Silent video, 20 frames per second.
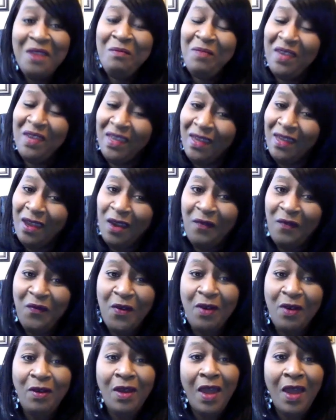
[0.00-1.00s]
be
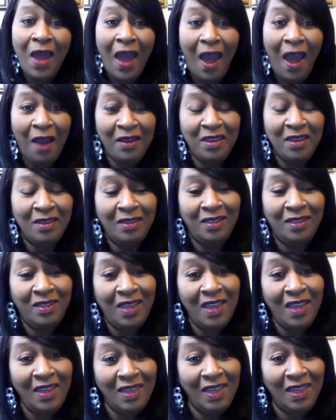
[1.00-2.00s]
careful how you
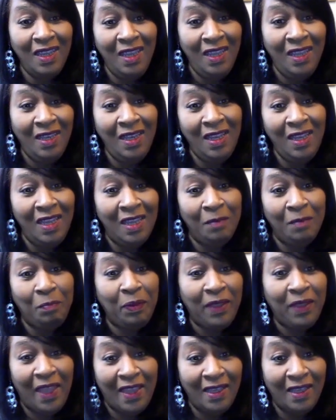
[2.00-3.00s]
sit in
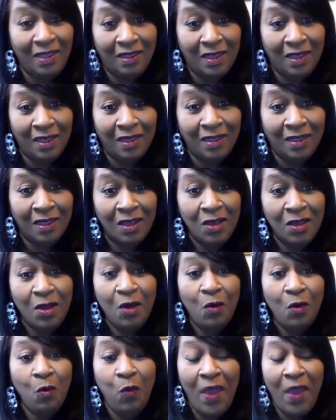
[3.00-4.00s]
places
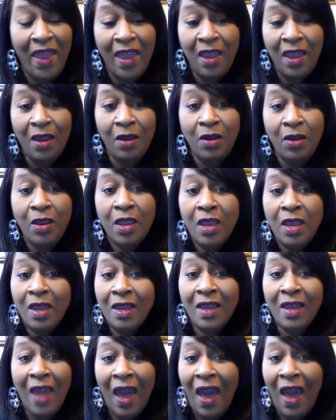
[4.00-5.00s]
where
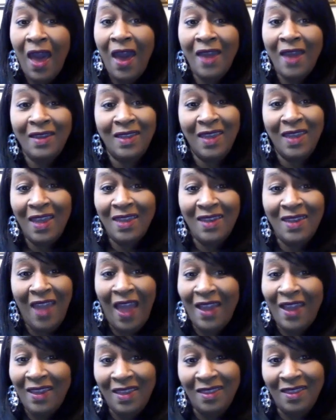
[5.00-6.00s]
God
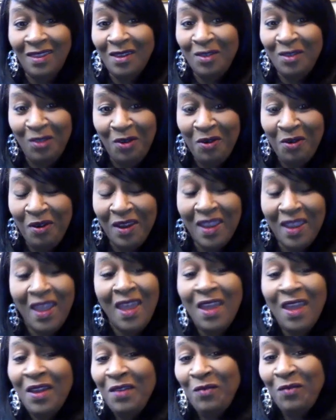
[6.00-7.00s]
cannot get the glory.
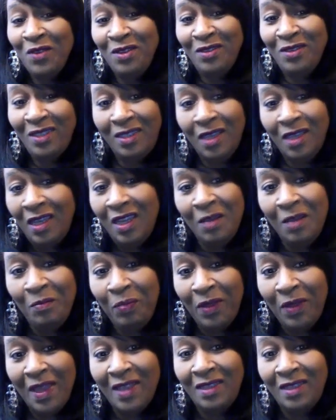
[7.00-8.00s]
When you sit in
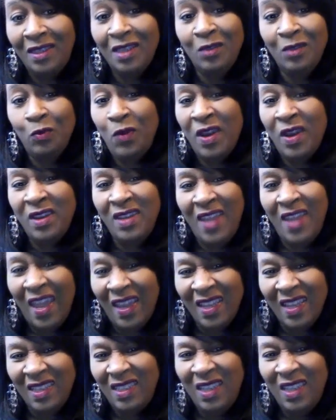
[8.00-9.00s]
places where
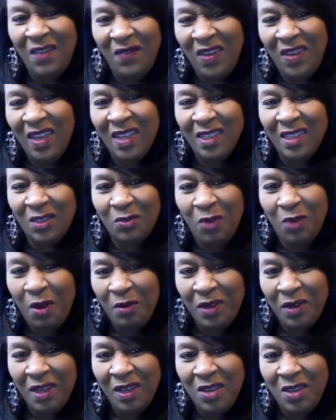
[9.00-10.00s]
negativity is
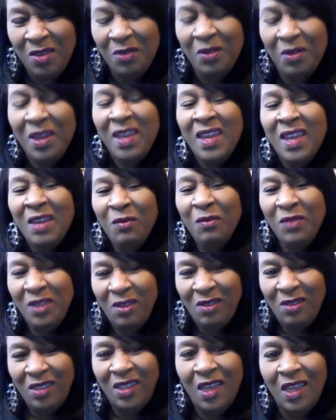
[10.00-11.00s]
thrown at you, when
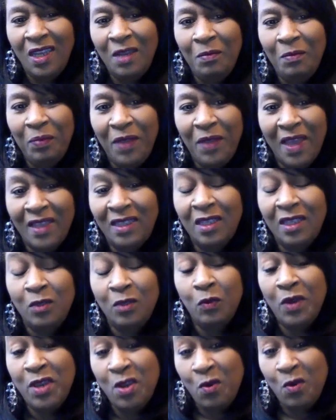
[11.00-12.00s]
you sit in places
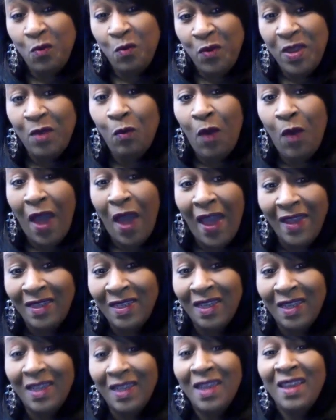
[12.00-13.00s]
where you're
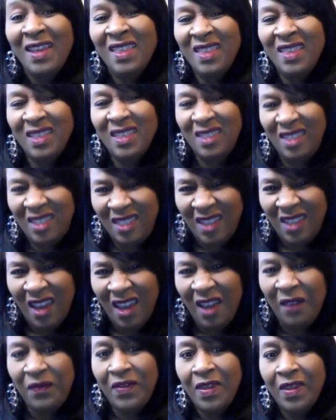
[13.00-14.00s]
rewinding the
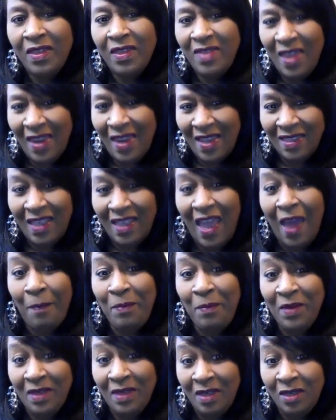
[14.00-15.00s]
stuff that has
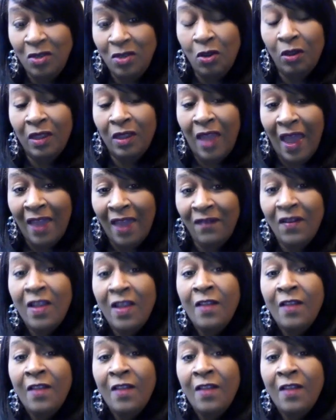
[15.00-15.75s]
happened in your life